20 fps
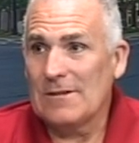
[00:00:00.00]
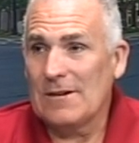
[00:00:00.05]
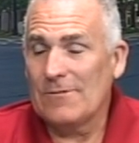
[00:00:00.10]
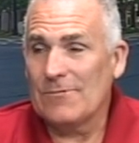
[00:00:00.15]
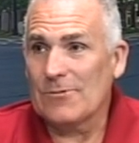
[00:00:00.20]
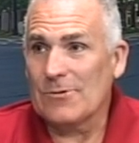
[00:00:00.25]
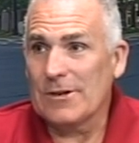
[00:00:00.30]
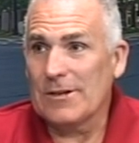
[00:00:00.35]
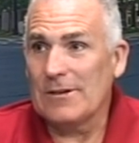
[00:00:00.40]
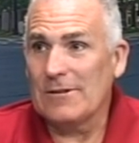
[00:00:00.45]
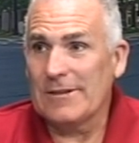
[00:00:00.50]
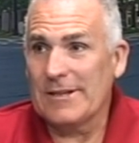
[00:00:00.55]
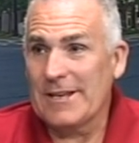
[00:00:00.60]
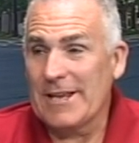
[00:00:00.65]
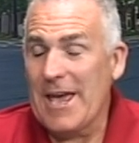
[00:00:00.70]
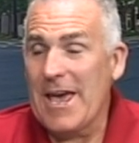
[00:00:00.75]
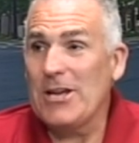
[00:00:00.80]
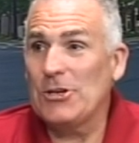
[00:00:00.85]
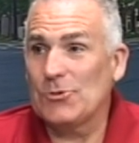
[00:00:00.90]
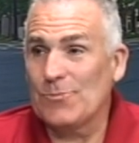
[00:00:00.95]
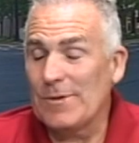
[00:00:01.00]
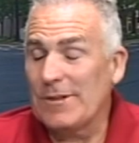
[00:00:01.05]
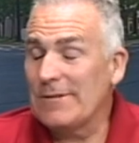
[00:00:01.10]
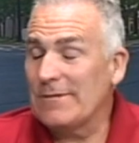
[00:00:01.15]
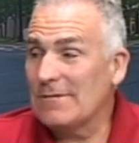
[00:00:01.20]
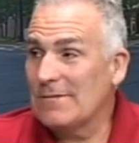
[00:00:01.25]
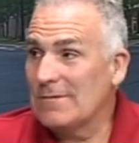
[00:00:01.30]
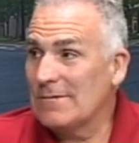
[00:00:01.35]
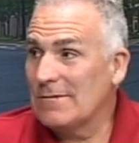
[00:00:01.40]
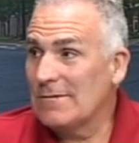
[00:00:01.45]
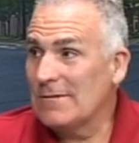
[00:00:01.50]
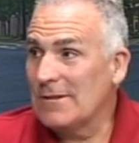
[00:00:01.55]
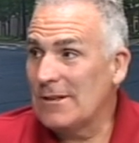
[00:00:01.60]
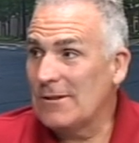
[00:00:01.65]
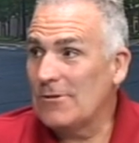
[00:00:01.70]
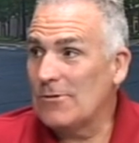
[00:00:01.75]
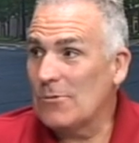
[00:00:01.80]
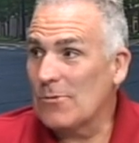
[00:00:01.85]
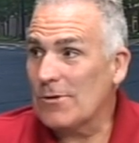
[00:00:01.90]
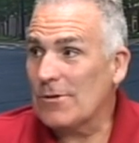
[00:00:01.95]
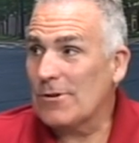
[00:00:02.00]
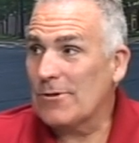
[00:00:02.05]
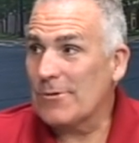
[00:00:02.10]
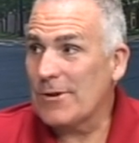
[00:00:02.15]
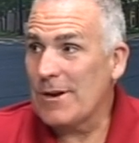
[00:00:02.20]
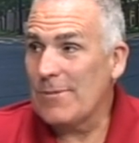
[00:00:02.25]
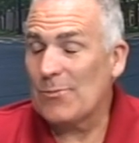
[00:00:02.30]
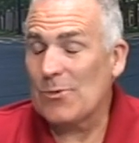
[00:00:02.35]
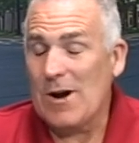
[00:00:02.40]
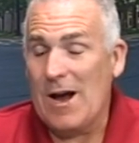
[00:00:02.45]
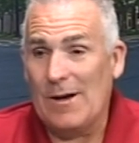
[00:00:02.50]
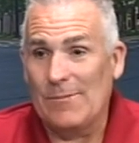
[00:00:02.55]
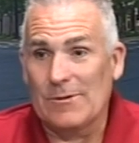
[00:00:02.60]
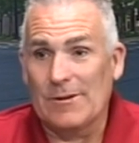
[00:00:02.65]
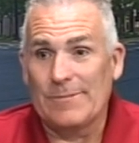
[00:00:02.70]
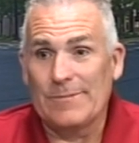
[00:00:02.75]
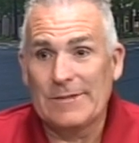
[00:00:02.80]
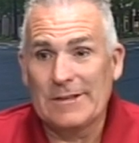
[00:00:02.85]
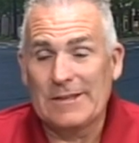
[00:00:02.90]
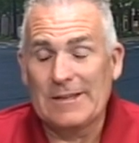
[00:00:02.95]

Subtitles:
real engagement in the North Korean problem.